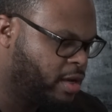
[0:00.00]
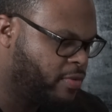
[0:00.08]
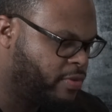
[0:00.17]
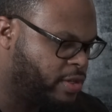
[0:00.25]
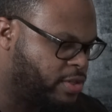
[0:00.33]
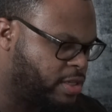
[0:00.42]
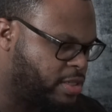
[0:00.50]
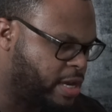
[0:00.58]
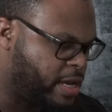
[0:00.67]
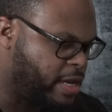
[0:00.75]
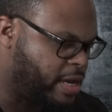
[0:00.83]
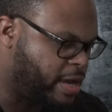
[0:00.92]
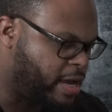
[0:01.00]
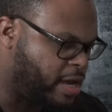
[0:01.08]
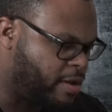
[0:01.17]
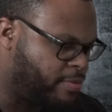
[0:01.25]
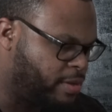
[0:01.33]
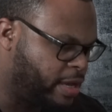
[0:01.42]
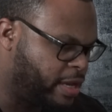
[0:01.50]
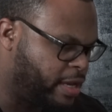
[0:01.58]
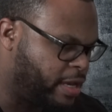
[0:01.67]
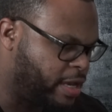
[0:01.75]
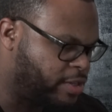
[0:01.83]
This is a, uh,